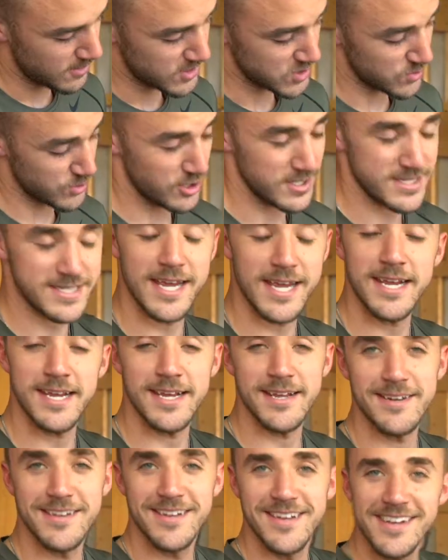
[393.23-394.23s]
So we're gonna take
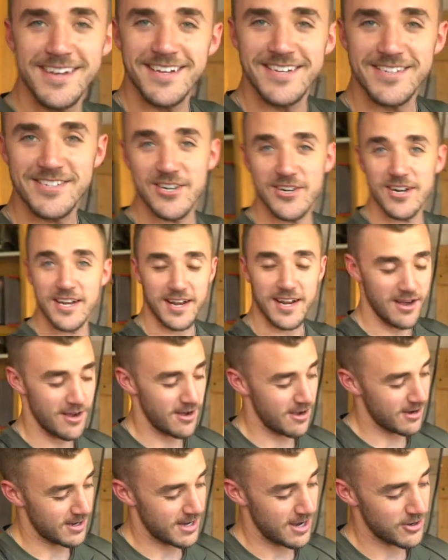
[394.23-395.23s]
it, turn it
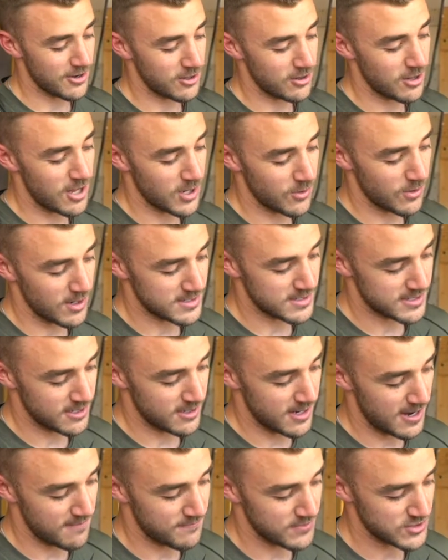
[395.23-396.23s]
counterclockwise here,
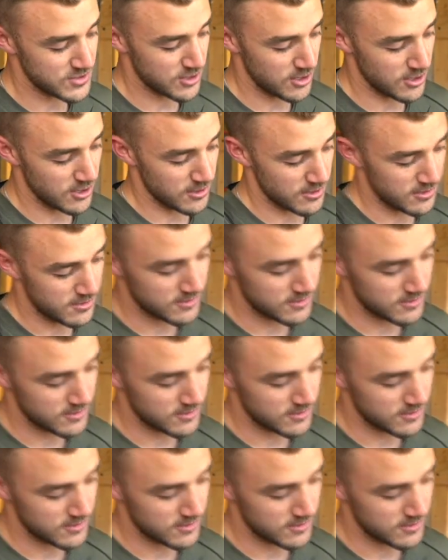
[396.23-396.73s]
half a turn.